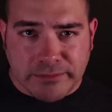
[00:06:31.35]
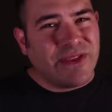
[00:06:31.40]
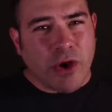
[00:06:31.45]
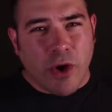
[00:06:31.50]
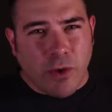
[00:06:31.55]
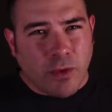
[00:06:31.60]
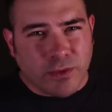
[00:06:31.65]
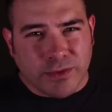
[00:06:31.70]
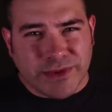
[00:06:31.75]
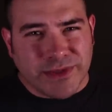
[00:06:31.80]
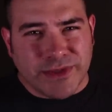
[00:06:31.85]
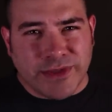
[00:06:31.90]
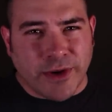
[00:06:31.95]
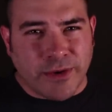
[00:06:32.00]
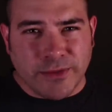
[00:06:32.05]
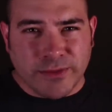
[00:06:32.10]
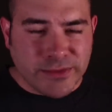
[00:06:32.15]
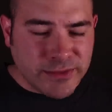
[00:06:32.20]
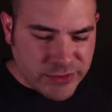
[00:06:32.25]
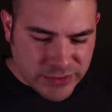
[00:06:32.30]
Don't,
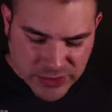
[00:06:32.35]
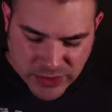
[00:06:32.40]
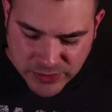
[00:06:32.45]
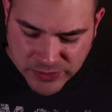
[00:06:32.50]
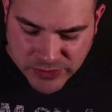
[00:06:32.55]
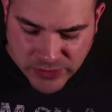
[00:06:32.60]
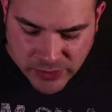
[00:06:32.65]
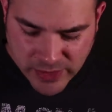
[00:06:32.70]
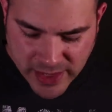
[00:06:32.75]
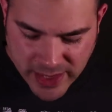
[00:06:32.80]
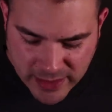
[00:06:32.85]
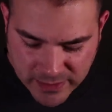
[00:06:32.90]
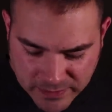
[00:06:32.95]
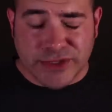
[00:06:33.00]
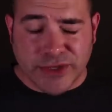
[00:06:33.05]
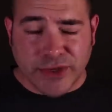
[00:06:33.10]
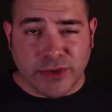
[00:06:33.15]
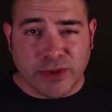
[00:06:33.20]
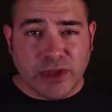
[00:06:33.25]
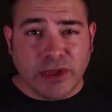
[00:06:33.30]
don't, don't do that.
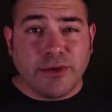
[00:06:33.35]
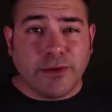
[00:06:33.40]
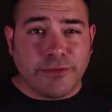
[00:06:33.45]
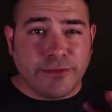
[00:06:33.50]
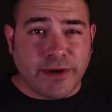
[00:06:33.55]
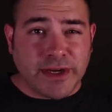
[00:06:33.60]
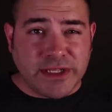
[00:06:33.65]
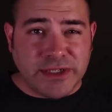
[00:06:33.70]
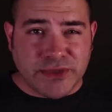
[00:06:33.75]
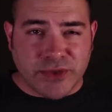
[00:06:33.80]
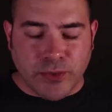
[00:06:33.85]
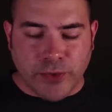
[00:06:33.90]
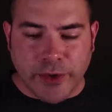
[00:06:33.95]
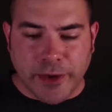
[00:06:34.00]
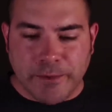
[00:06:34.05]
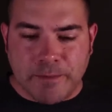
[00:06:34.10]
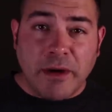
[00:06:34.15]
So, little funny story.